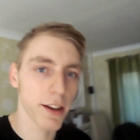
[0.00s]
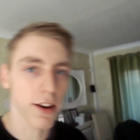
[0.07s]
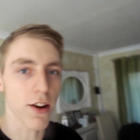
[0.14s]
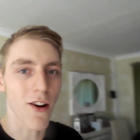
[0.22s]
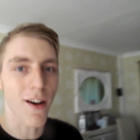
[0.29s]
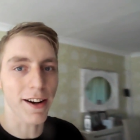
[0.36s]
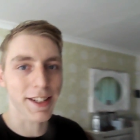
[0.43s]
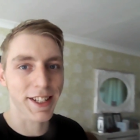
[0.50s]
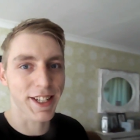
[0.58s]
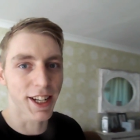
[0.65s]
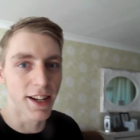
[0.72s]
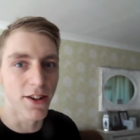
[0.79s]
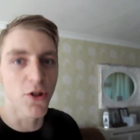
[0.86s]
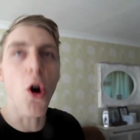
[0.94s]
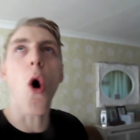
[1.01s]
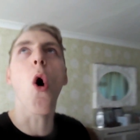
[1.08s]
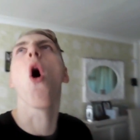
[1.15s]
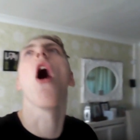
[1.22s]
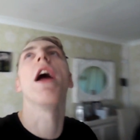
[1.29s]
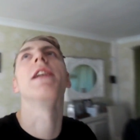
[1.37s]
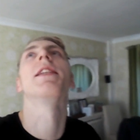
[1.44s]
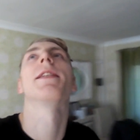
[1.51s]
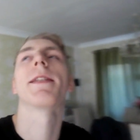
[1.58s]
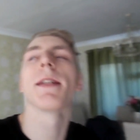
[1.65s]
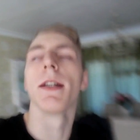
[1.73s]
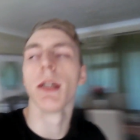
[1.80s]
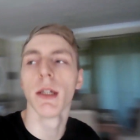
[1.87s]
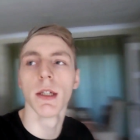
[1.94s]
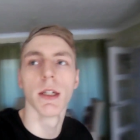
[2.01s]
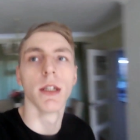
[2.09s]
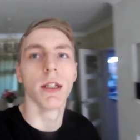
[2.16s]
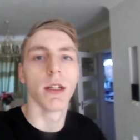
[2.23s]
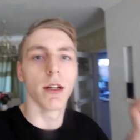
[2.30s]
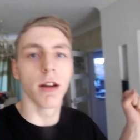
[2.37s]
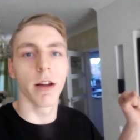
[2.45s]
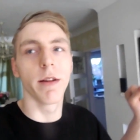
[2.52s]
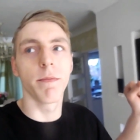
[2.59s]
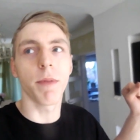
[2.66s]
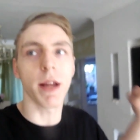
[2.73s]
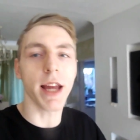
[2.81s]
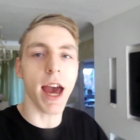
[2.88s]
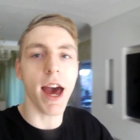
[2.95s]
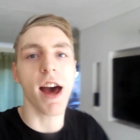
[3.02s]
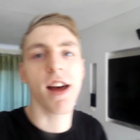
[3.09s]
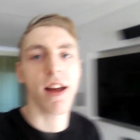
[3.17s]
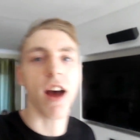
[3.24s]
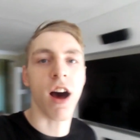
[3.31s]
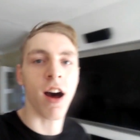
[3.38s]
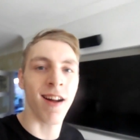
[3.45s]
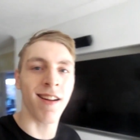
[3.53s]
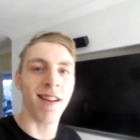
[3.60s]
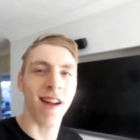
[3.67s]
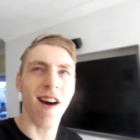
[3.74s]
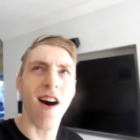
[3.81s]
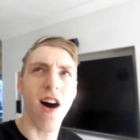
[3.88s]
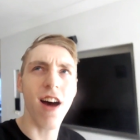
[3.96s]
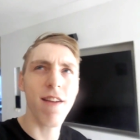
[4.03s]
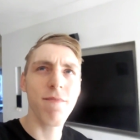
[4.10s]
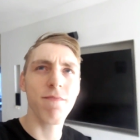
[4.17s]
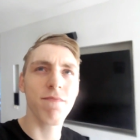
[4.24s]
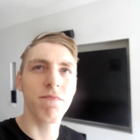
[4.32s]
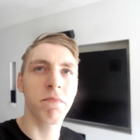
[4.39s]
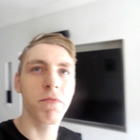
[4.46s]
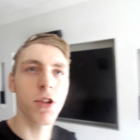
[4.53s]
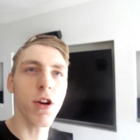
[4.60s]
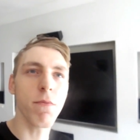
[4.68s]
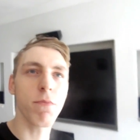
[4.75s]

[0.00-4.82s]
Nice. Nice! But yeah, I'm doing